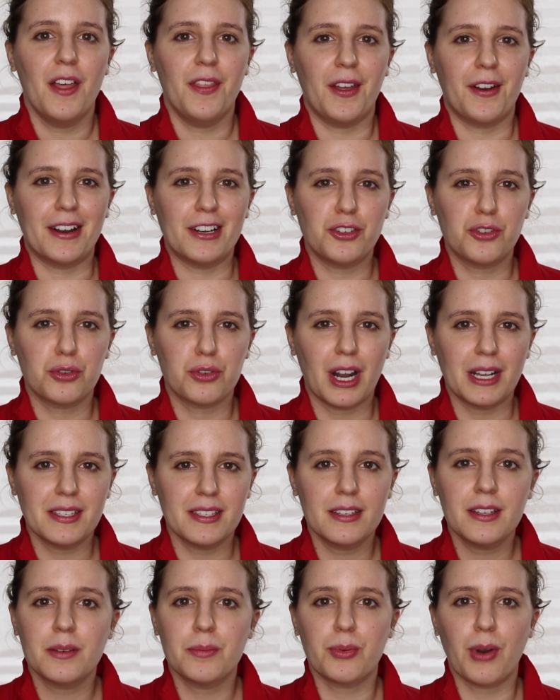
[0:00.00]
They're a
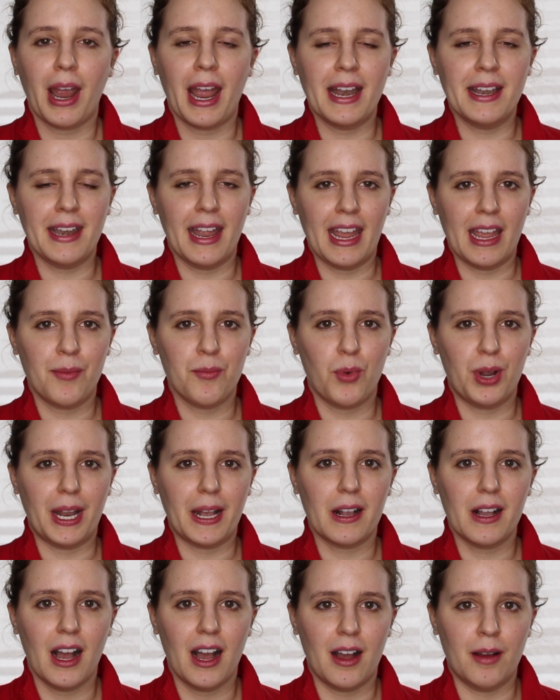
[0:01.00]
trusted brand name when
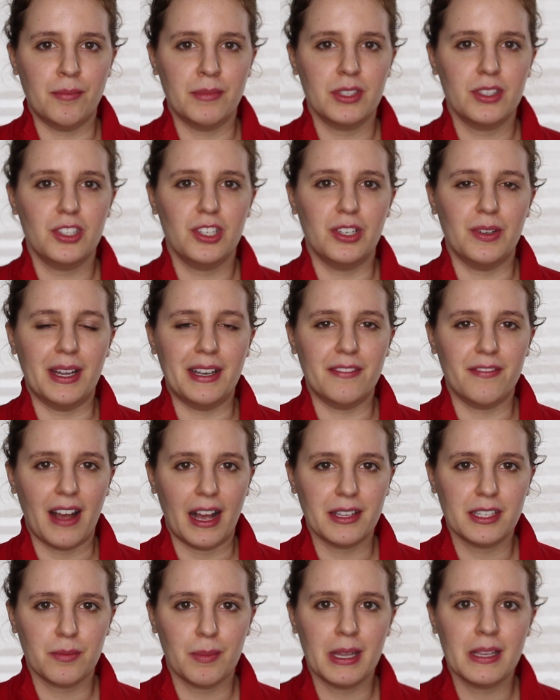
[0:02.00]
it comes to
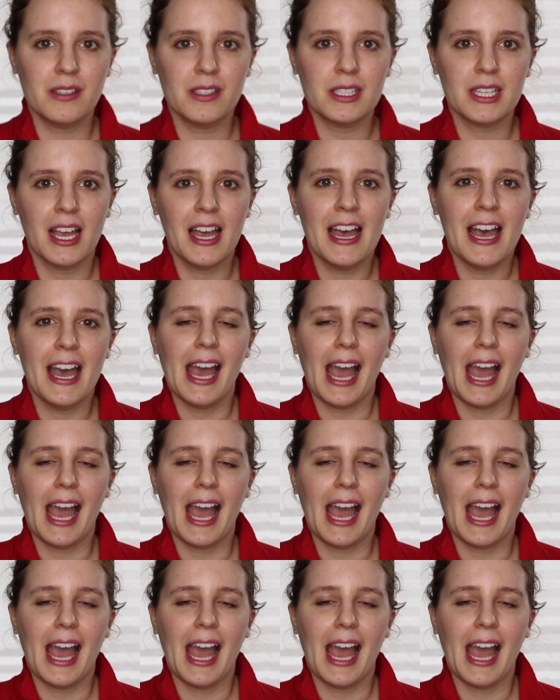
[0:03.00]
investments,